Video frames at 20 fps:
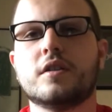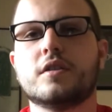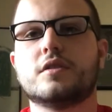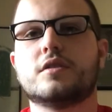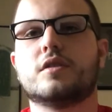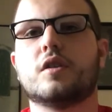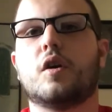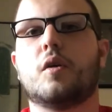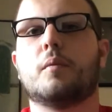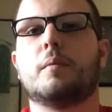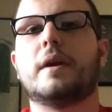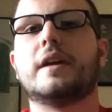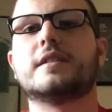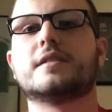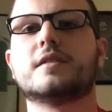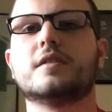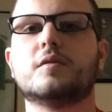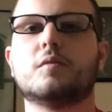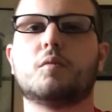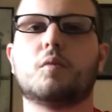So
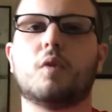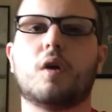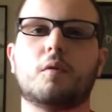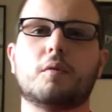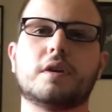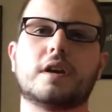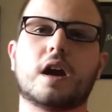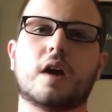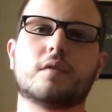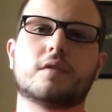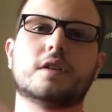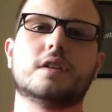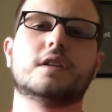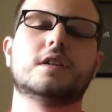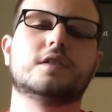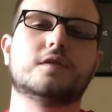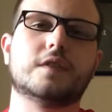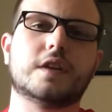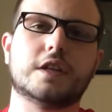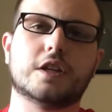basically what we covered in
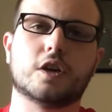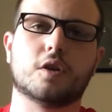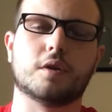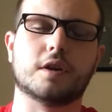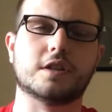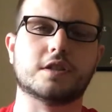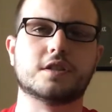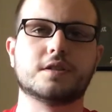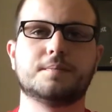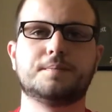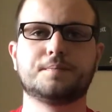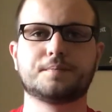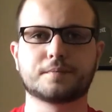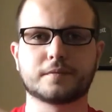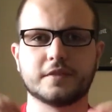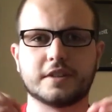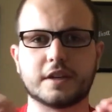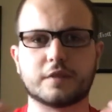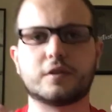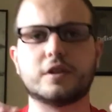this video is
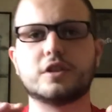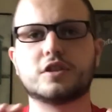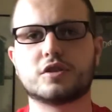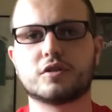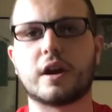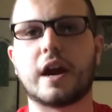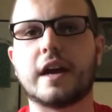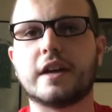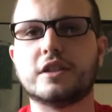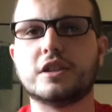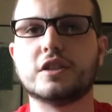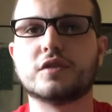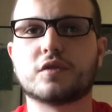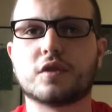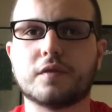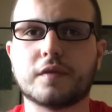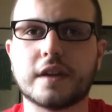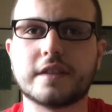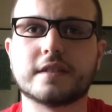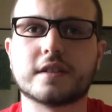different strategies for
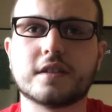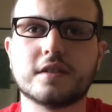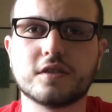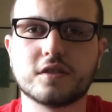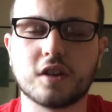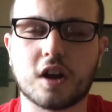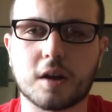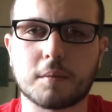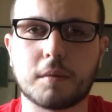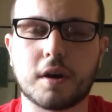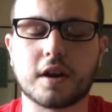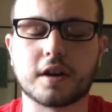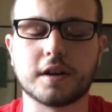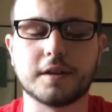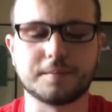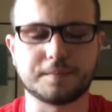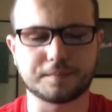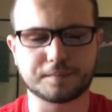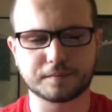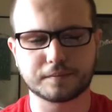investing in the stock market.
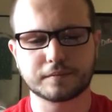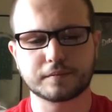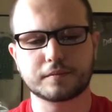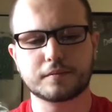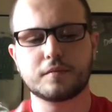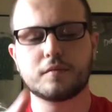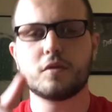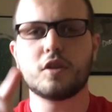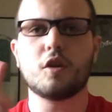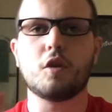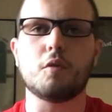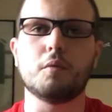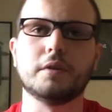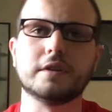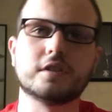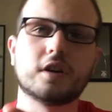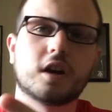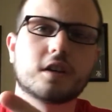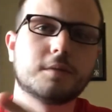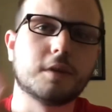We
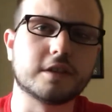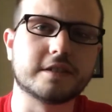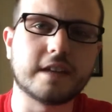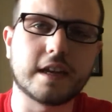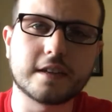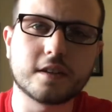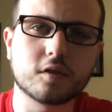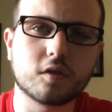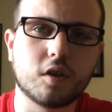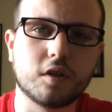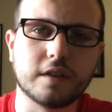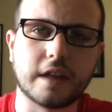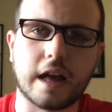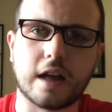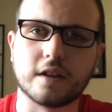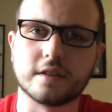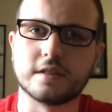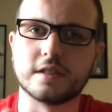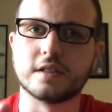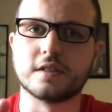talked about technical
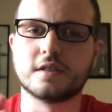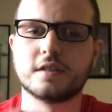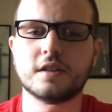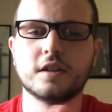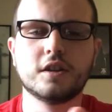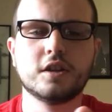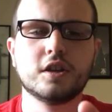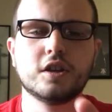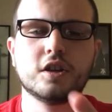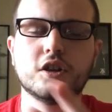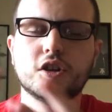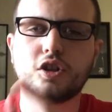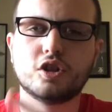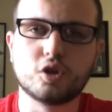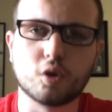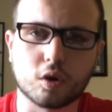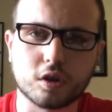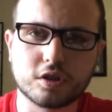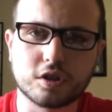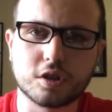analysis,
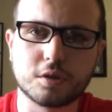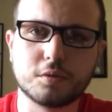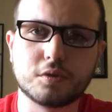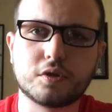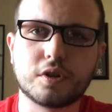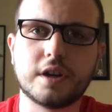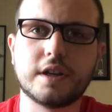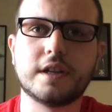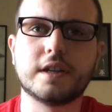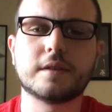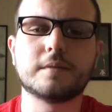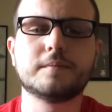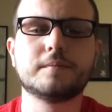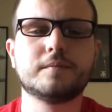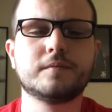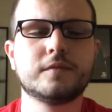short-term trading,